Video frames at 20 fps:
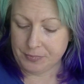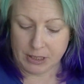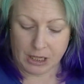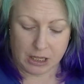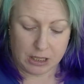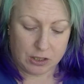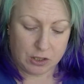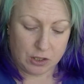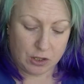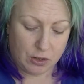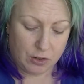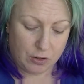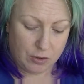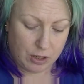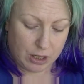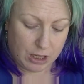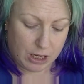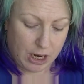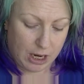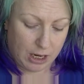So
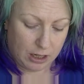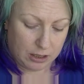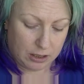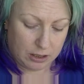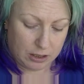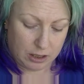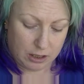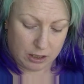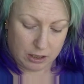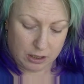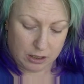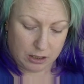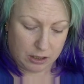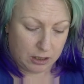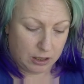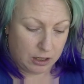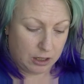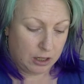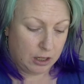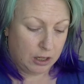next
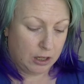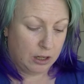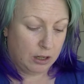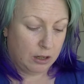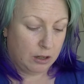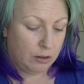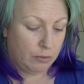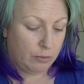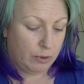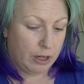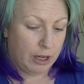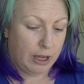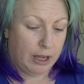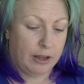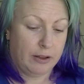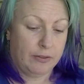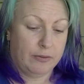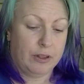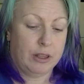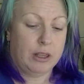we
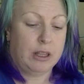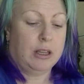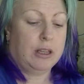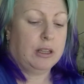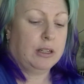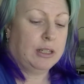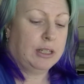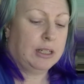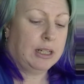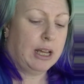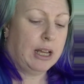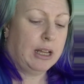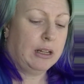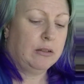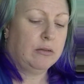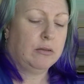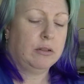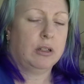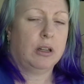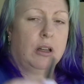have the Star
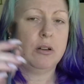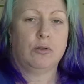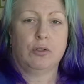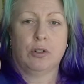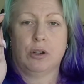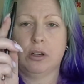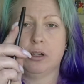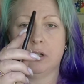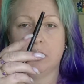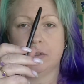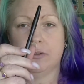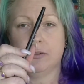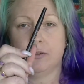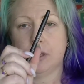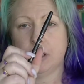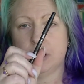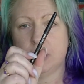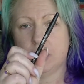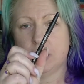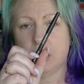Looks Ultra Olive
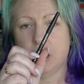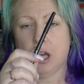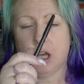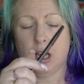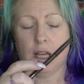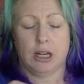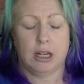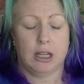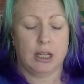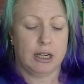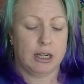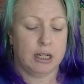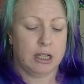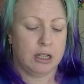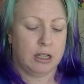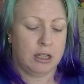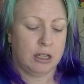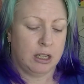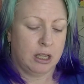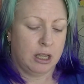eyeliner.
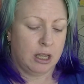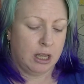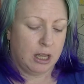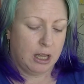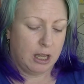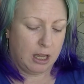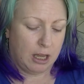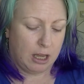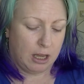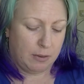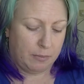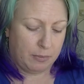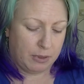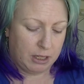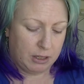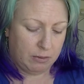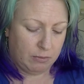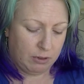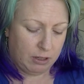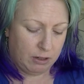
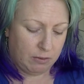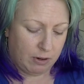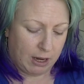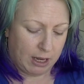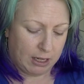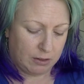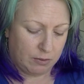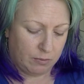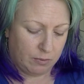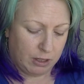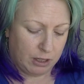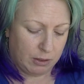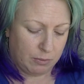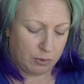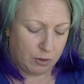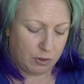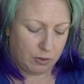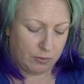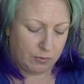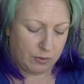This one hasn't really
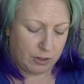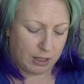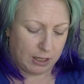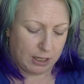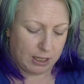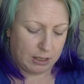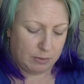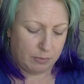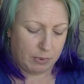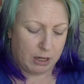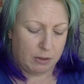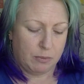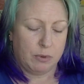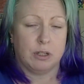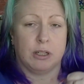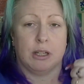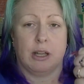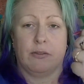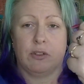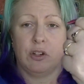moved, and that's mainly because I haven't